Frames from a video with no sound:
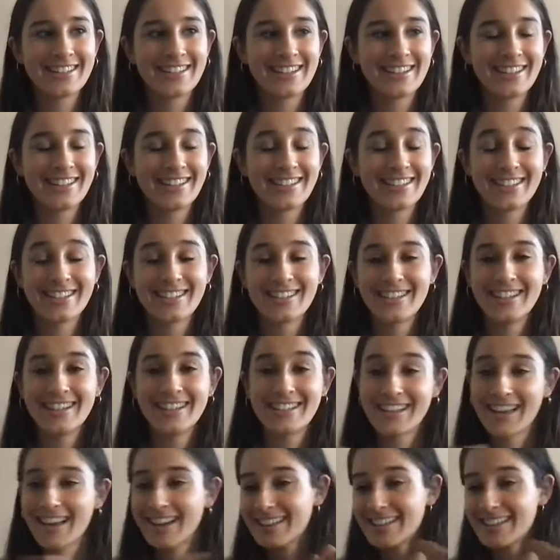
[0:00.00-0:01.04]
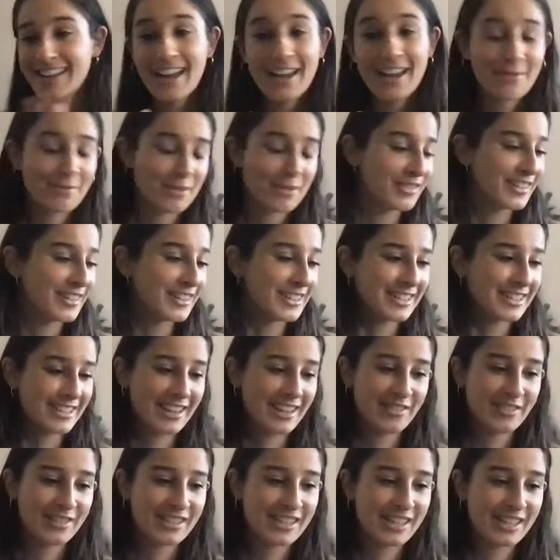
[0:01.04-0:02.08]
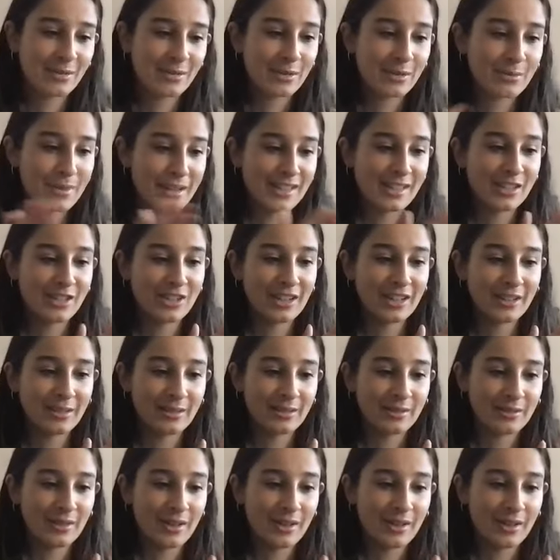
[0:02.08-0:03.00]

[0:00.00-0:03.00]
it's just the exact same. If it's someone messaging,